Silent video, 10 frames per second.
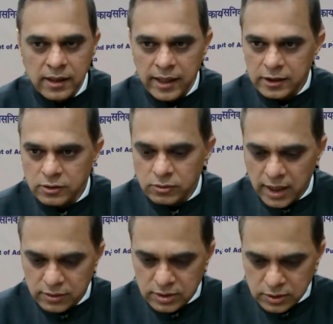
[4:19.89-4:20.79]
In
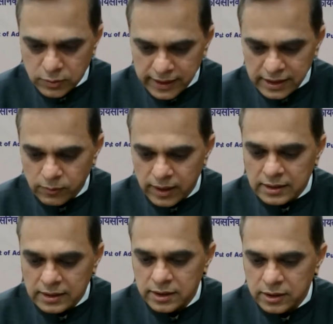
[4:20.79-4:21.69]

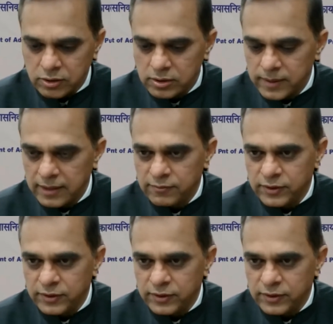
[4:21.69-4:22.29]
2021, the roadmap